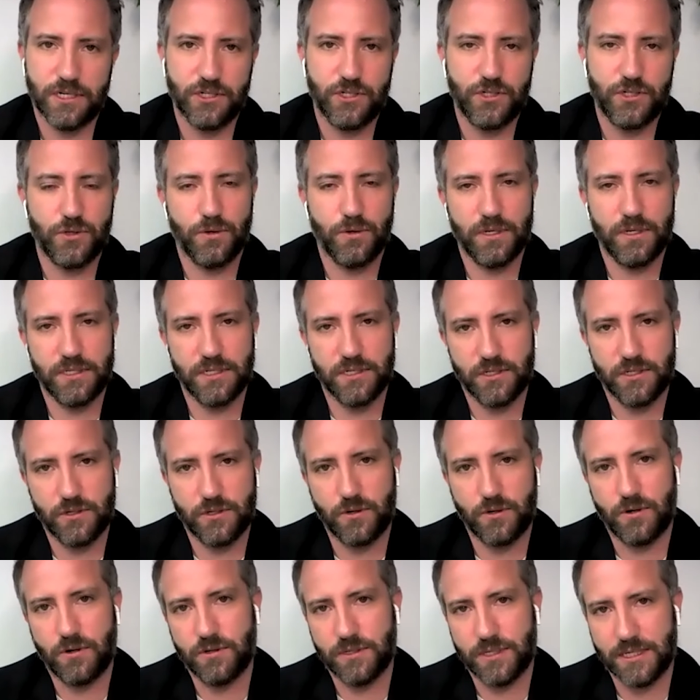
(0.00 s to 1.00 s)
and joys and
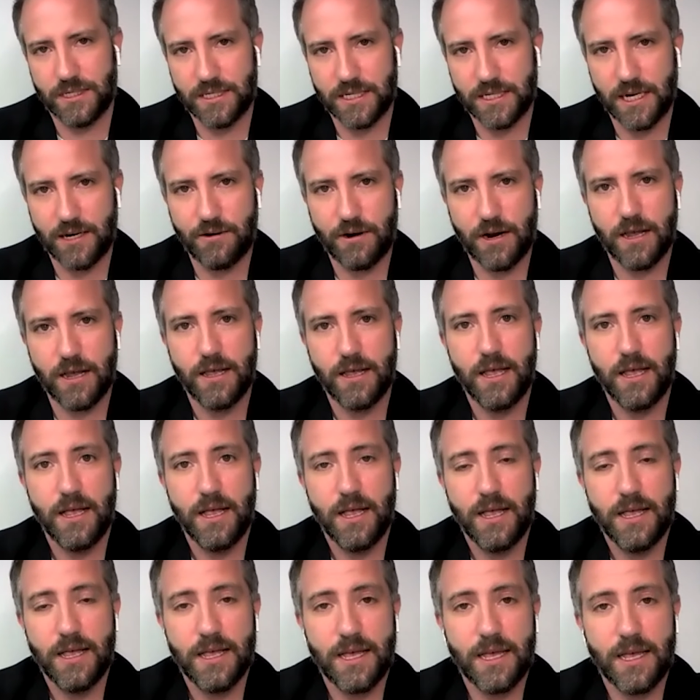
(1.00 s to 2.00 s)
sorrows, et cetera,
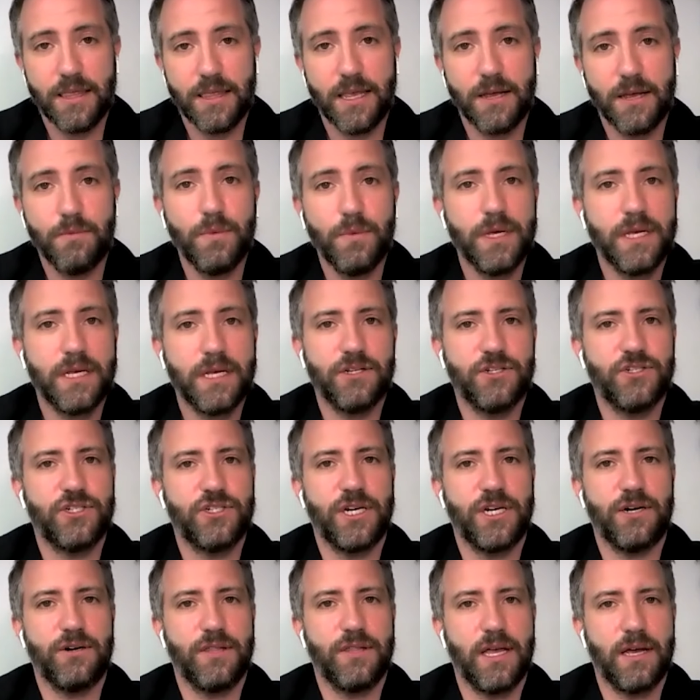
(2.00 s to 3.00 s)
and then we can
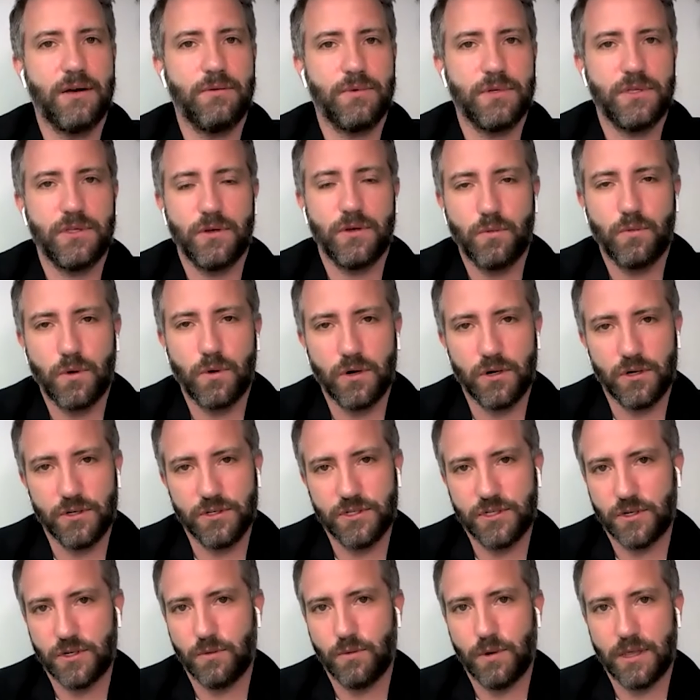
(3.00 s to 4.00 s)
share that with the world.
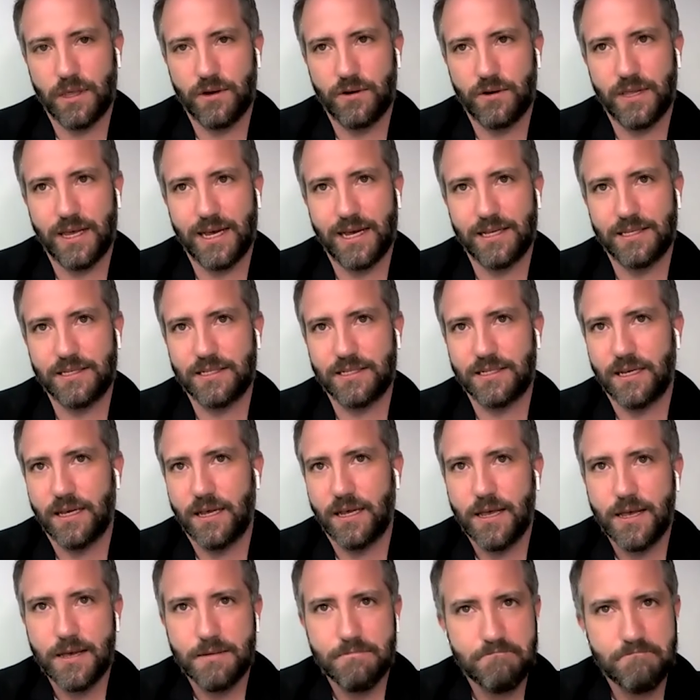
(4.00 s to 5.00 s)
So whether that's
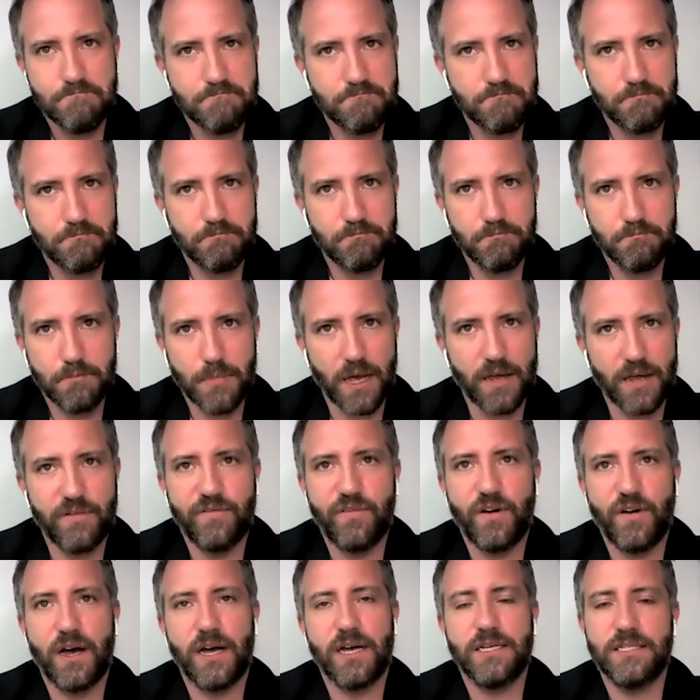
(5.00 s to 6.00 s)

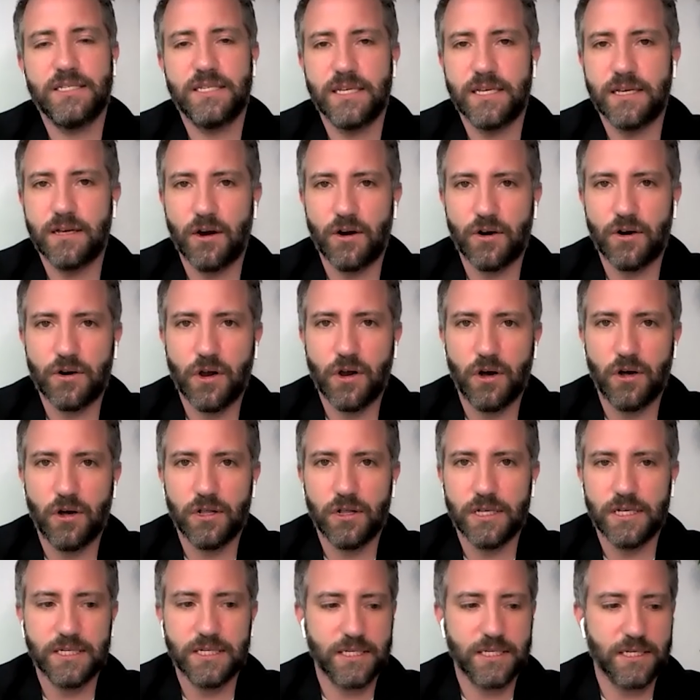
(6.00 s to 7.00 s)
advising our
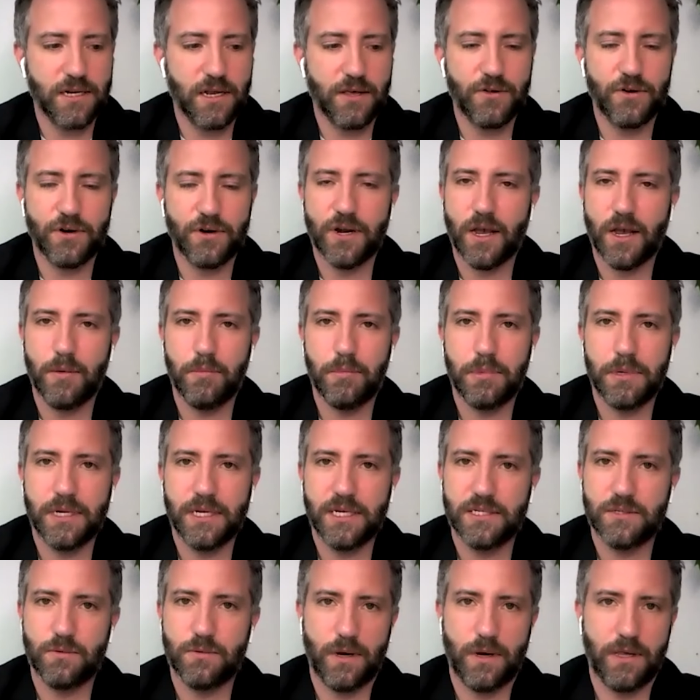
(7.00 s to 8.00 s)
colleagues in other
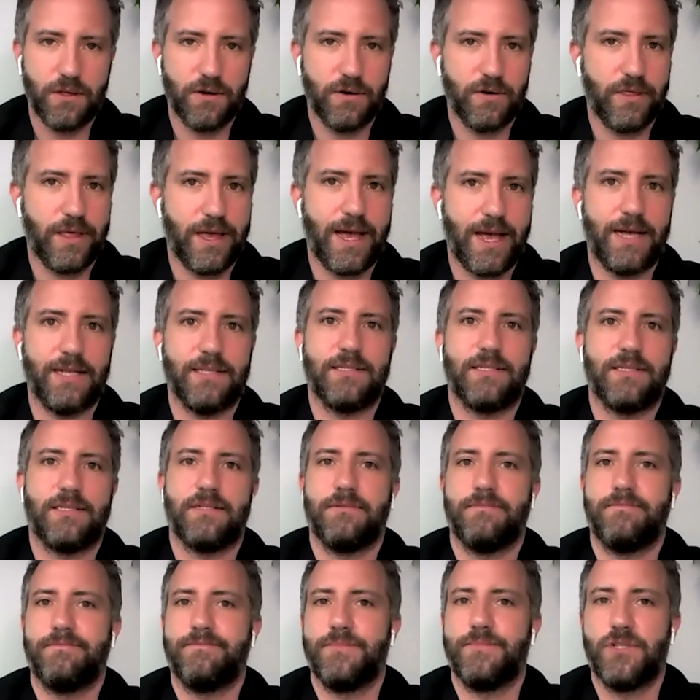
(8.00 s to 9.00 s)
companies, whether that's
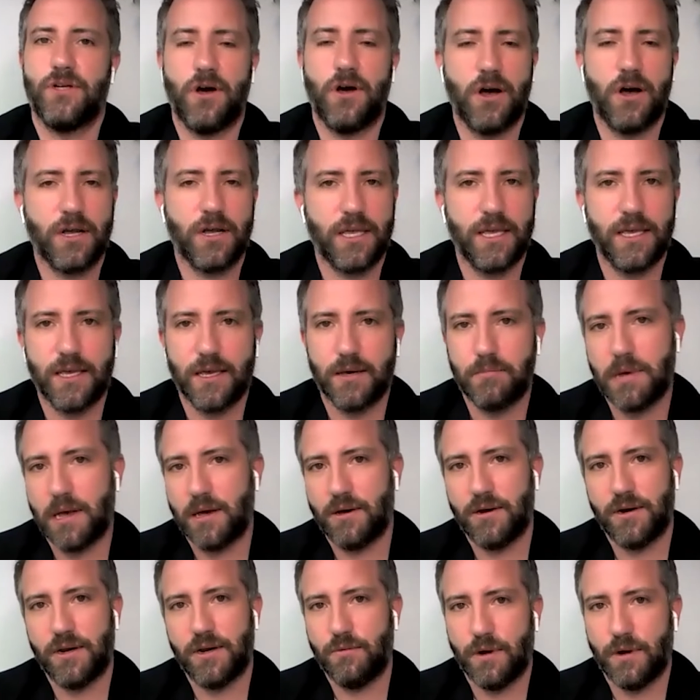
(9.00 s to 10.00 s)
talking
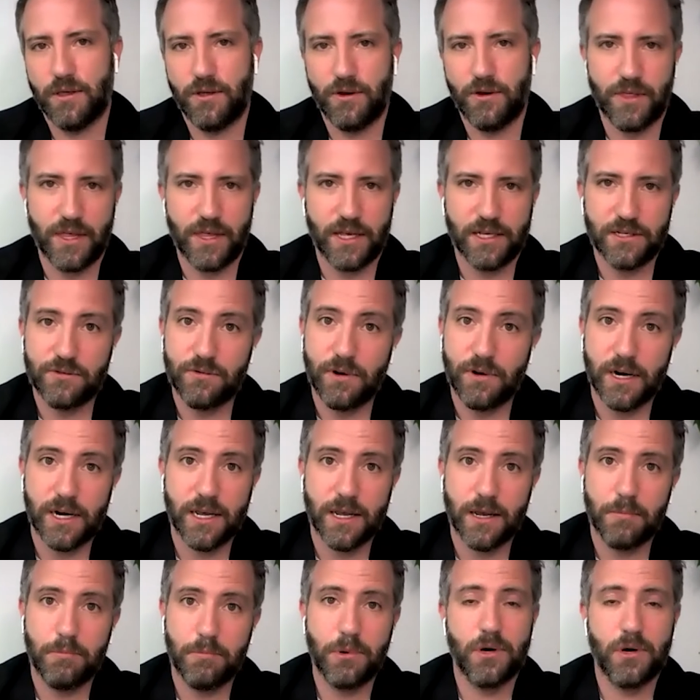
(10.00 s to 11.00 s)
about it, whether that's writing
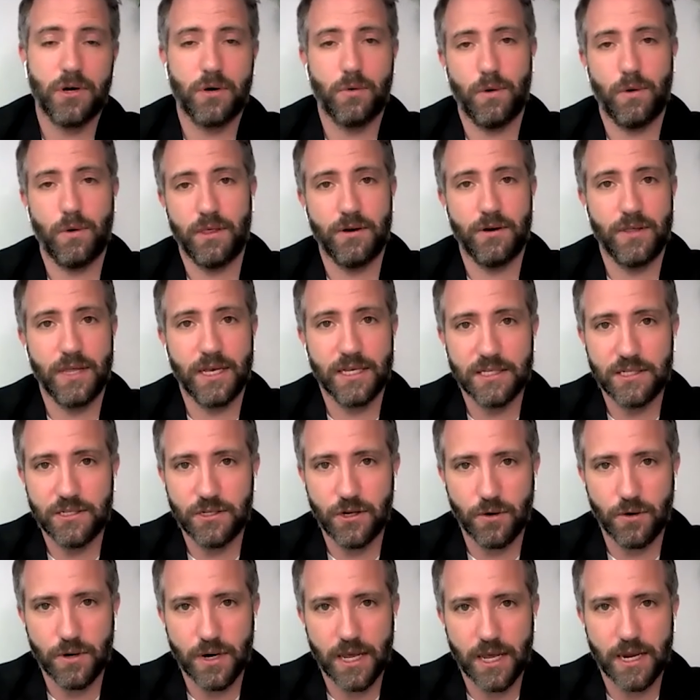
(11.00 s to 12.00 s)
a book, whether that's
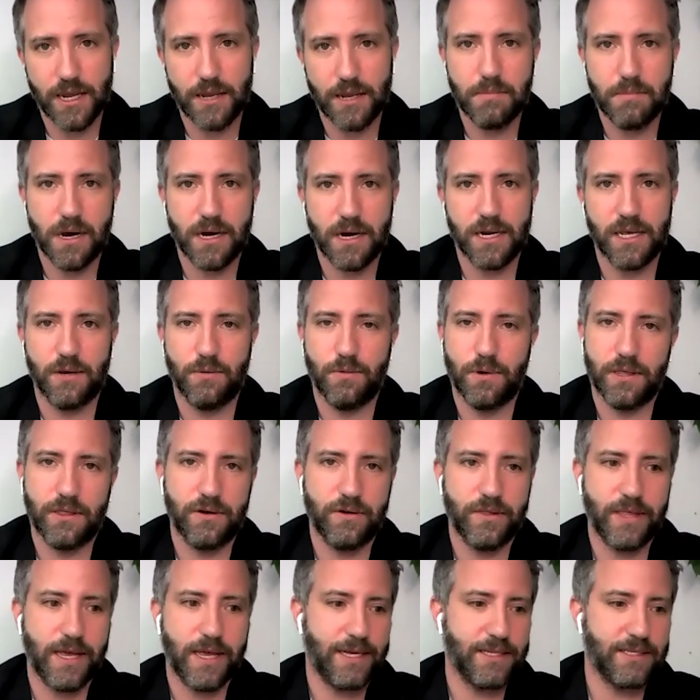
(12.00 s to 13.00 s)
donating money,
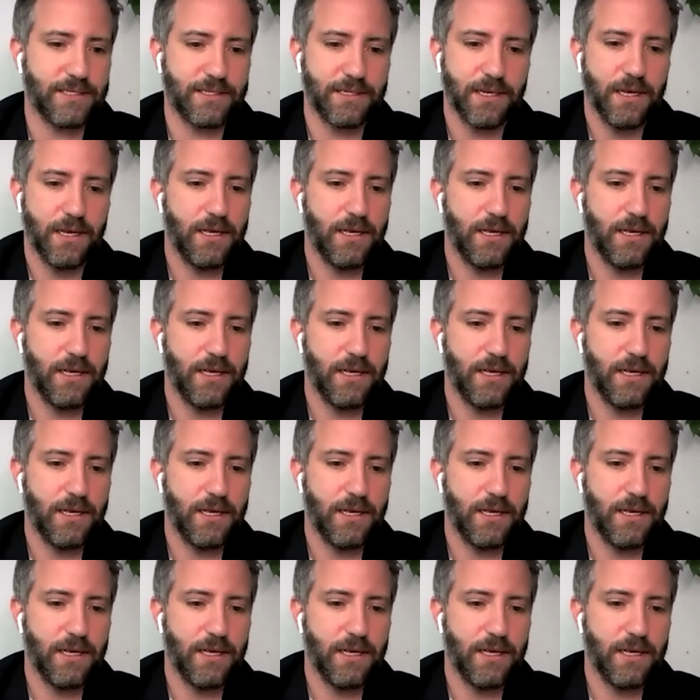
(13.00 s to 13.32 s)
whether that's